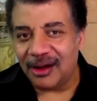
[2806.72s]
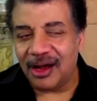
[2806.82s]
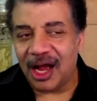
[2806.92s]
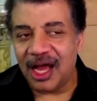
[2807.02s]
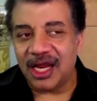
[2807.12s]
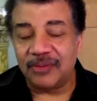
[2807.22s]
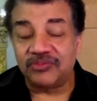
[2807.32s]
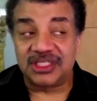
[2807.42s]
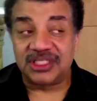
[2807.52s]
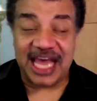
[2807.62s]
On a
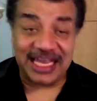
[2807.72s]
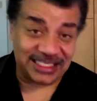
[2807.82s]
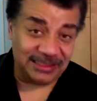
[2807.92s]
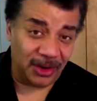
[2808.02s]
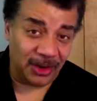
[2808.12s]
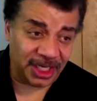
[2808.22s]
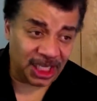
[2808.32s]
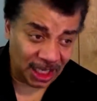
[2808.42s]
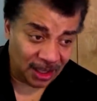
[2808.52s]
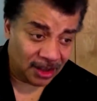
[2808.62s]

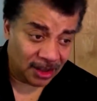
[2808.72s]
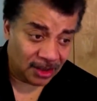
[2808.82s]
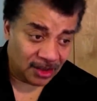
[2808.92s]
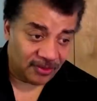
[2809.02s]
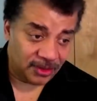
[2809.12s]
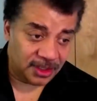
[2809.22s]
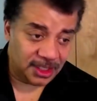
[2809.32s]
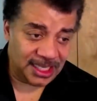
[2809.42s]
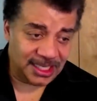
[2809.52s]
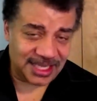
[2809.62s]
testimony?
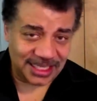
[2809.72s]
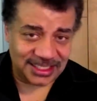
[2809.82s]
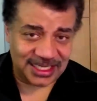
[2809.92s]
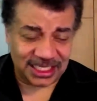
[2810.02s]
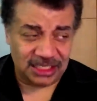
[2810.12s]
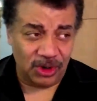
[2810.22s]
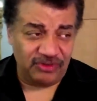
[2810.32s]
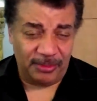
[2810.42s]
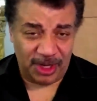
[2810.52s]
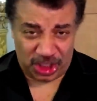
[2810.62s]
Is that testimony
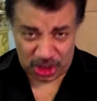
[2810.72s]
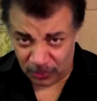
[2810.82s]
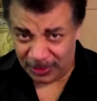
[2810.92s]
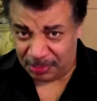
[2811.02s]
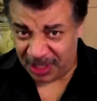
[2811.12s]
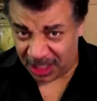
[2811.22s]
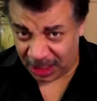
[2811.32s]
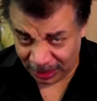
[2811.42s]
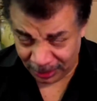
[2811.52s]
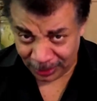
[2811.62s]
from a human
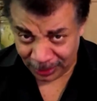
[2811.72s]
being